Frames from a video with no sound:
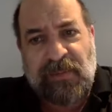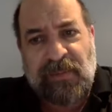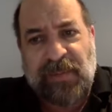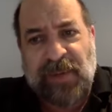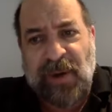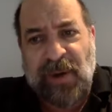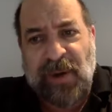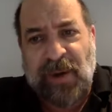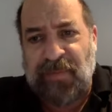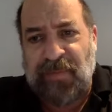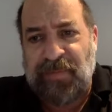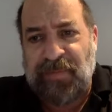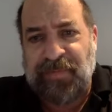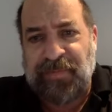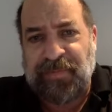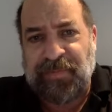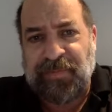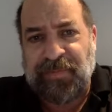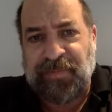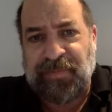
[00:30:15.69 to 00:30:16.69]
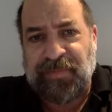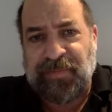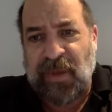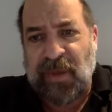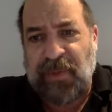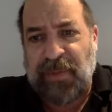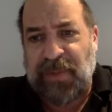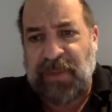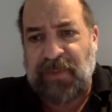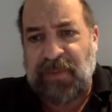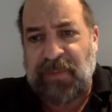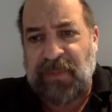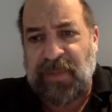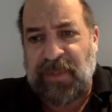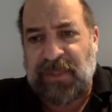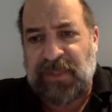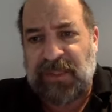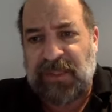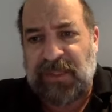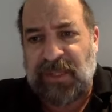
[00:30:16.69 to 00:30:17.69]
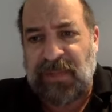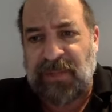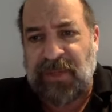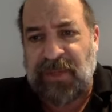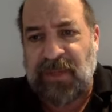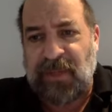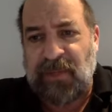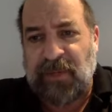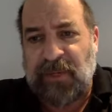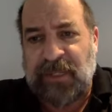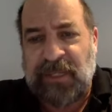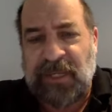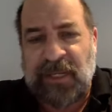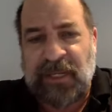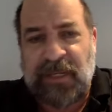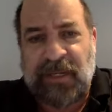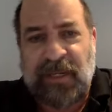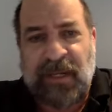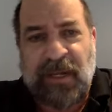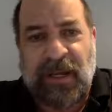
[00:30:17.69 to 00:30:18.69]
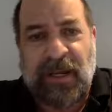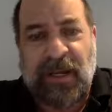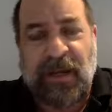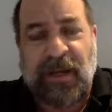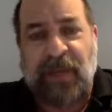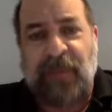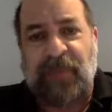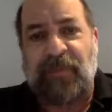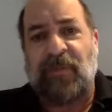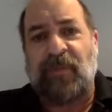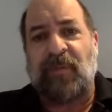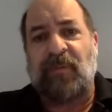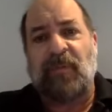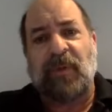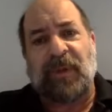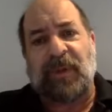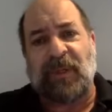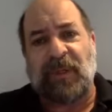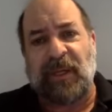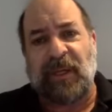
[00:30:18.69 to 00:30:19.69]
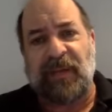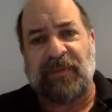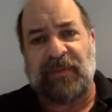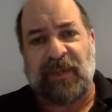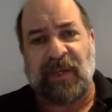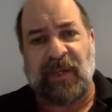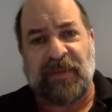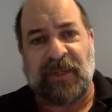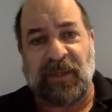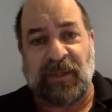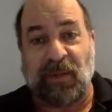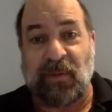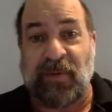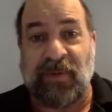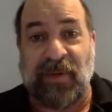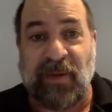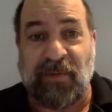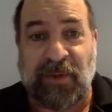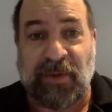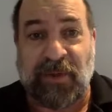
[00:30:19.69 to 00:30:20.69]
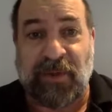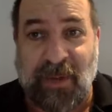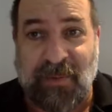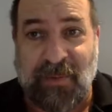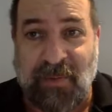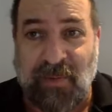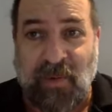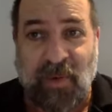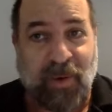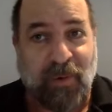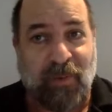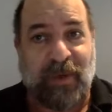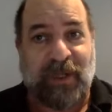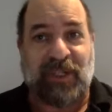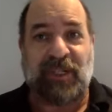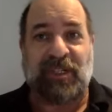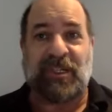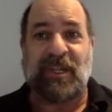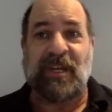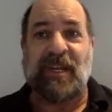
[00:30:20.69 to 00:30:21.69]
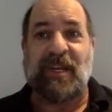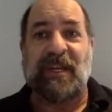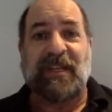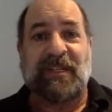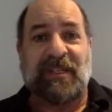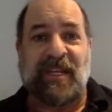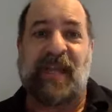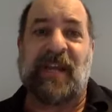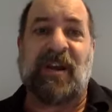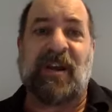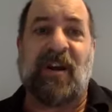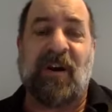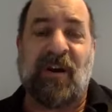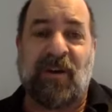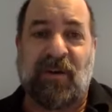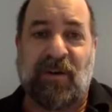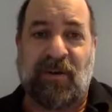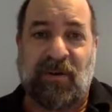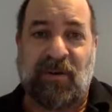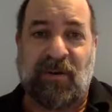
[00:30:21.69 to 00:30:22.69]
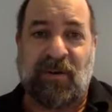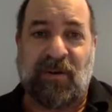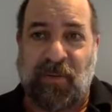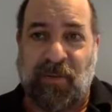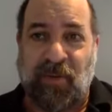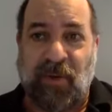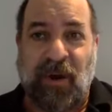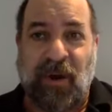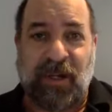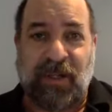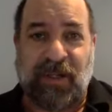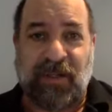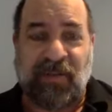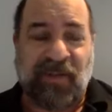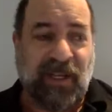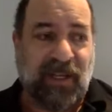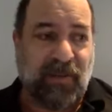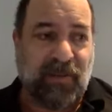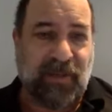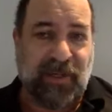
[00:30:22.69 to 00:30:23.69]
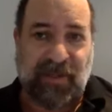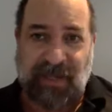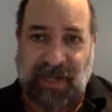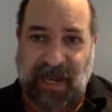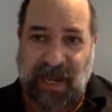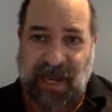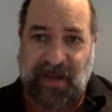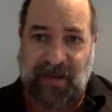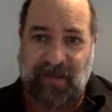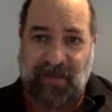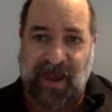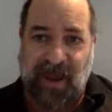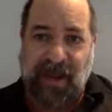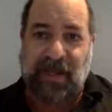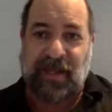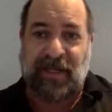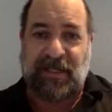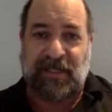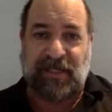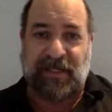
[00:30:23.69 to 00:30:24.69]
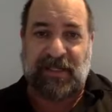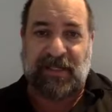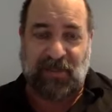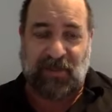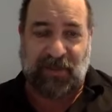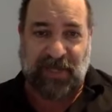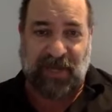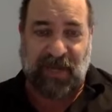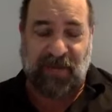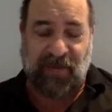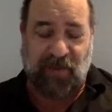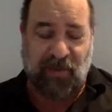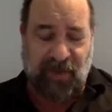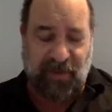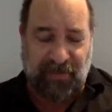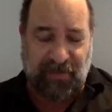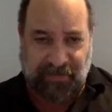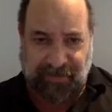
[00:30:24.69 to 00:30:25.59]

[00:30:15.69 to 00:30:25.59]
But this is something that we did with the lifetime deal that we've never done before, which is take our product development and make it accessible to everyone